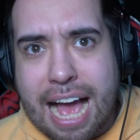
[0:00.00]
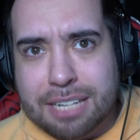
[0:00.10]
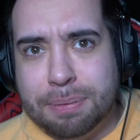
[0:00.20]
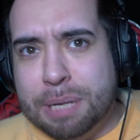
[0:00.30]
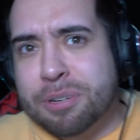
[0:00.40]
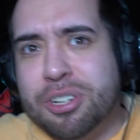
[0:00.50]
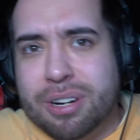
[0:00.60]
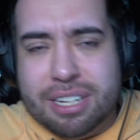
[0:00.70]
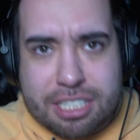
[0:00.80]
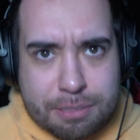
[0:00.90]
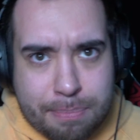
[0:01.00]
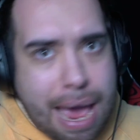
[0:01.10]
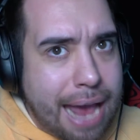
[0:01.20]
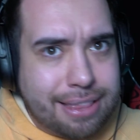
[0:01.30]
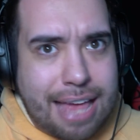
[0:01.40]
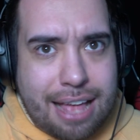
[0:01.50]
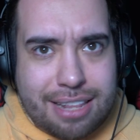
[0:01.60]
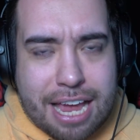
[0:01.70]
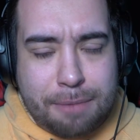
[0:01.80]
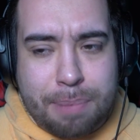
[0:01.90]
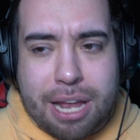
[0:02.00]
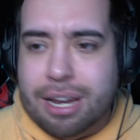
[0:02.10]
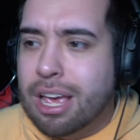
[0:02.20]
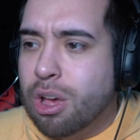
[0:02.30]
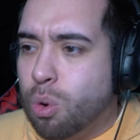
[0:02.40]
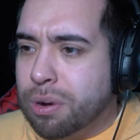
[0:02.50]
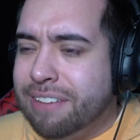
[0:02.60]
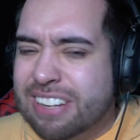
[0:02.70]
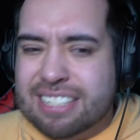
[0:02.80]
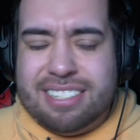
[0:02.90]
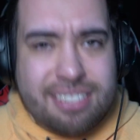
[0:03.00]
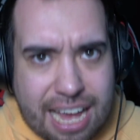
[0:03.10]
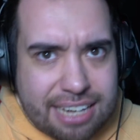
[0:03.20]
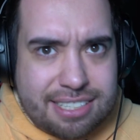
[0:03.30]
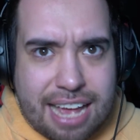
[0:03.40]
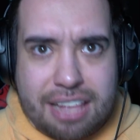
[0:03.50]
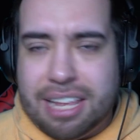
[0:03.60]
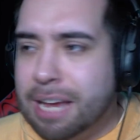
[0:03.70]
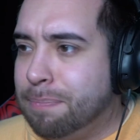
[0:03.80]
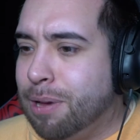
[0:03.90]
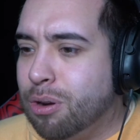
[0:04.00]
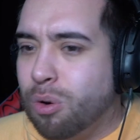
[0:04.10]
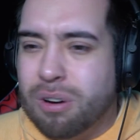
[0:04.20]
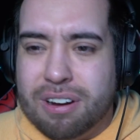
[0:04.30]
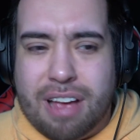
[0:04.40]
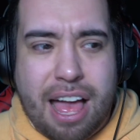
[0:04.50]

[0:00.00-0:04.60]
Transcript: guys, please be sure to smack that like button, or even slice that like button, or